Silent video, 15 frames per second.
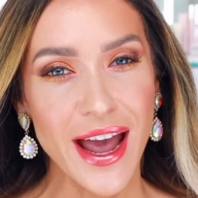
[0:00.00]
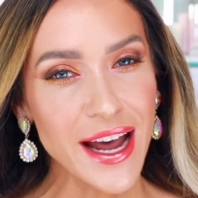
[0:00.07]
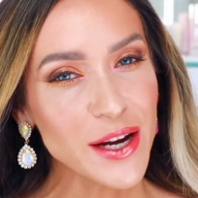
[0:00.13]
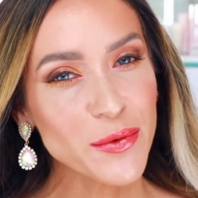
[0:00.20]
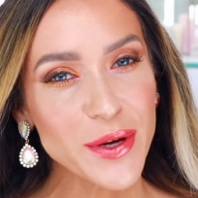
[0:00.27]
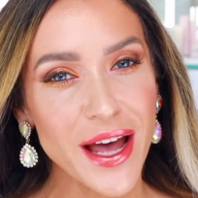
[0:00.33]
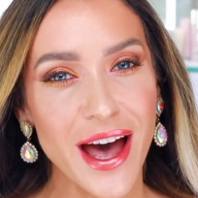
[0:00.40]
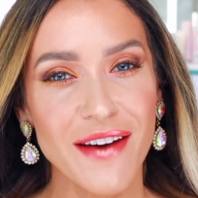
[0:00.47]

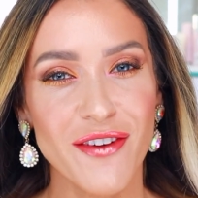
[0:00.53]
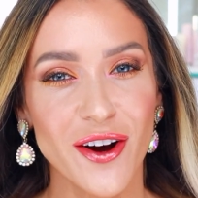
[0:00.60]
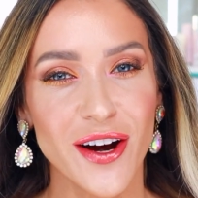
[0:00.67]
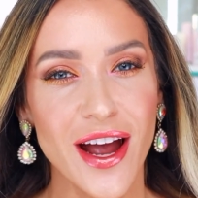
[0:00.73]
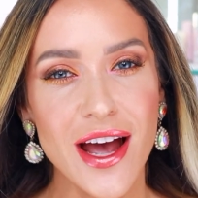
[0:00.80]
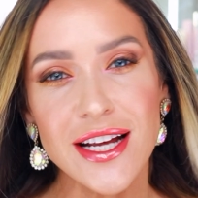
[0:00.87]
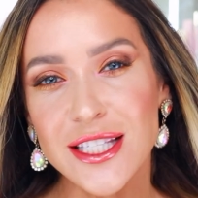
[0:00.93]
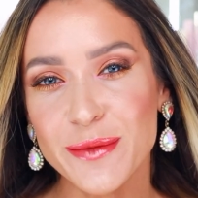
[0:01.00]
And we have our
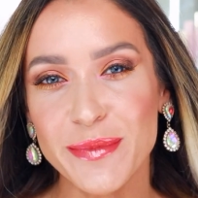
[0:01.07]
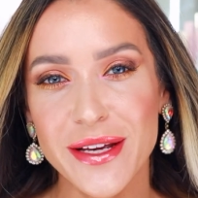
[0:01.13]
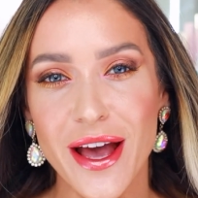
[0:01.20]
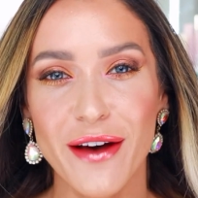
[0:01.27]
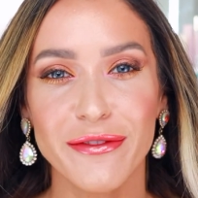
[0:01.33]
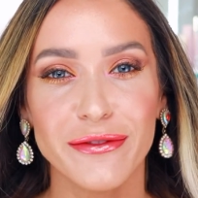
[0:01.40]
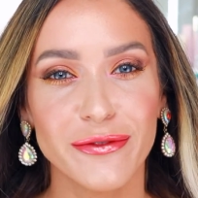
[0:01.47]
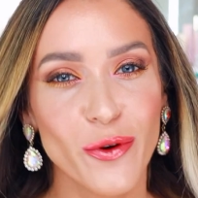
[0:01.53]

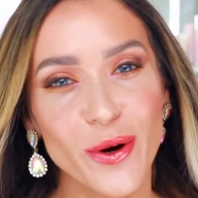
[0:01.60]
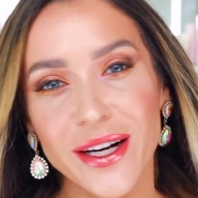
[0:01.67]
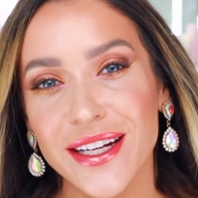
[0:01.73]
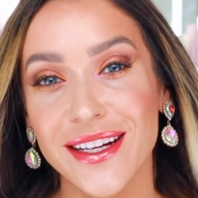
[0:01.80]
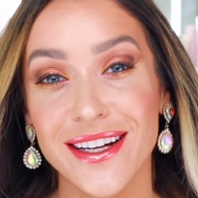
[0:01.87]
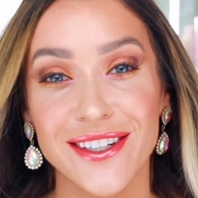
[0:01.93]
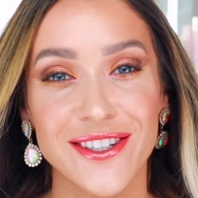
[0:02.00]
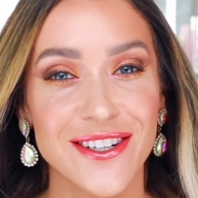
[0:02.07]
SPF
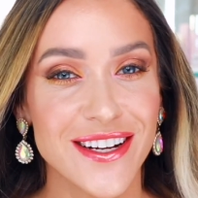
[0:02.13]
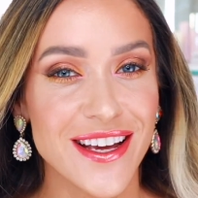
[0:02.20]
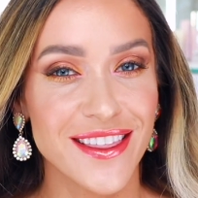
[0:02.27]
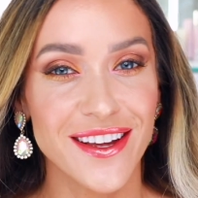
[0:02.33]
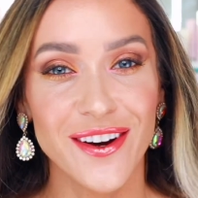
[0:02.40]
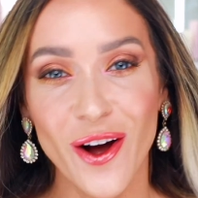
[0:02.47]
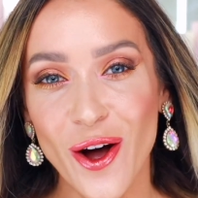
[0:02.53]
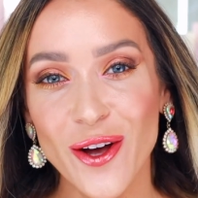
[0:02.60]
40 underneath
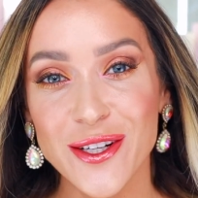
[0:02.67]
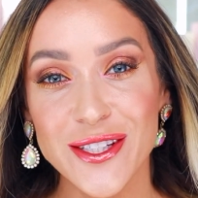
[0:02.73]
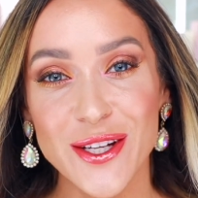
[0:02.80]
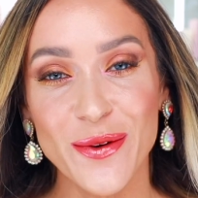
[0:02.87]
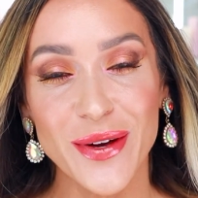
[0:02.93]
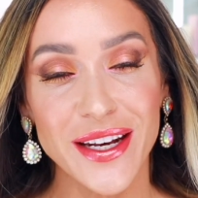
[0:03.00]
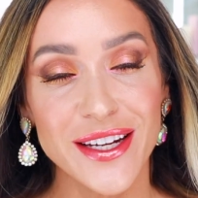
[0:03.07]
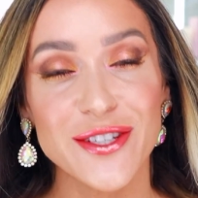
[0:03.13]
it all,
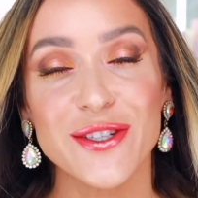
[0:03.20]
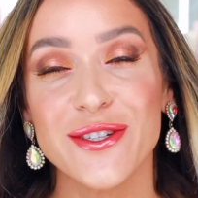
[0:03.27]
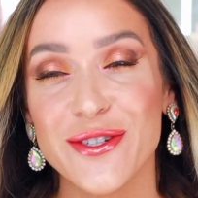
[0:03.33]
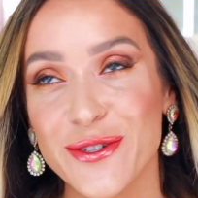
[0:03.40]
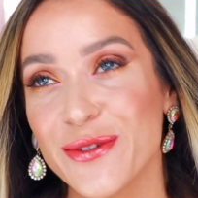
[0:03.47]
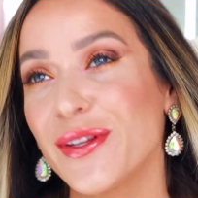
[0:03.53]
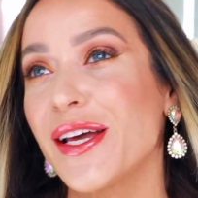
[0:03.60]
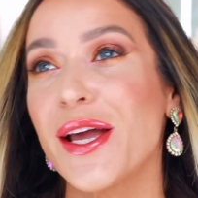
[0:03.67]
so it is
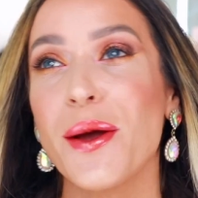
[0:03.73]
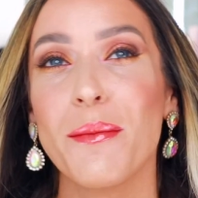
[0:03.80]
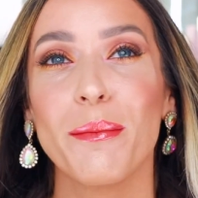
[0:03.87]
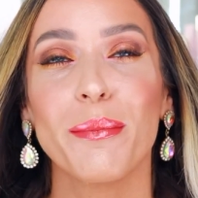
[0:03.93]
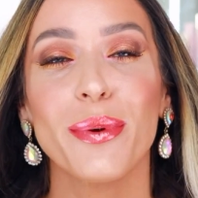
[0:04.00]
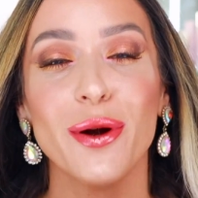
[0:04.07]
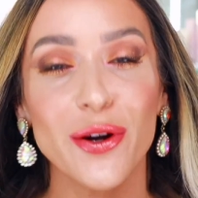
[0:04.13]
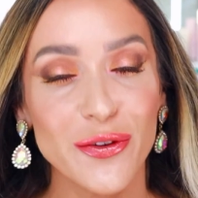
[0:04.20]
truly
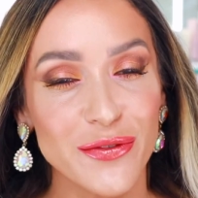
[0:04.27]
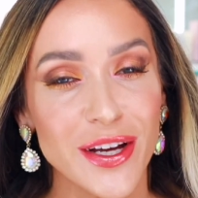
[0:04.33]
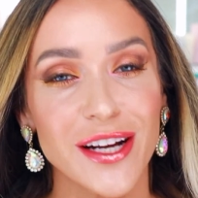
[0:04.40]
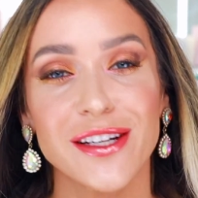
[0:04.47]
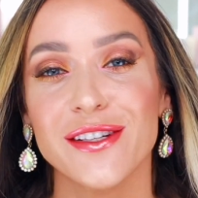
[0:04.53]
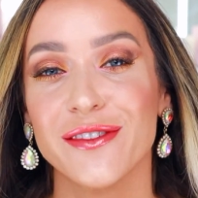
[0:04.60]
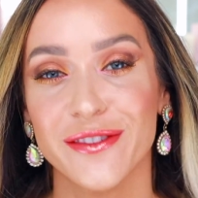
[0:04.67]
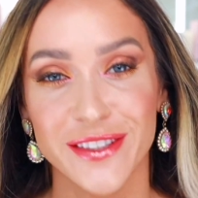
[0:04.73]

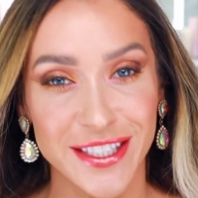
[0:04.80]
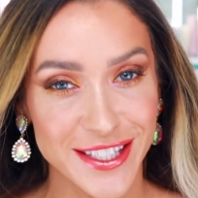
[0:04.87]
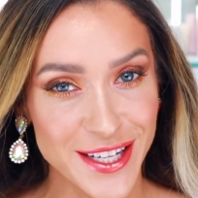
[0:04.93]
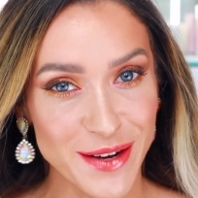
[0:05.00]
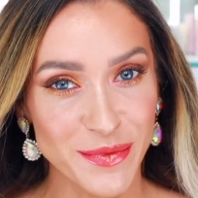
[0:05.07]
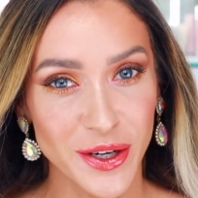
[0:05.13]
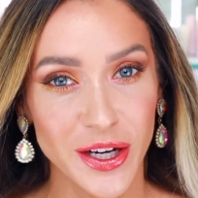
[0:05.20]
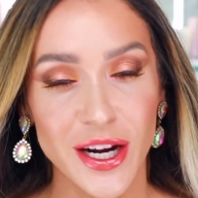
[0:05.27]
perfect for
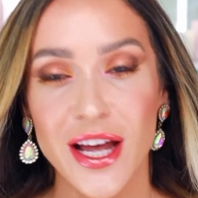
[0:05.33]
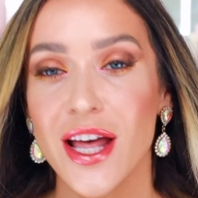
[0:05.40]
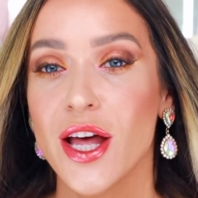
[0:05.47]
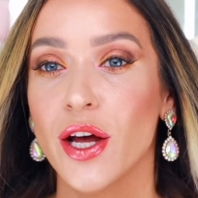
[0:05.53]
summer.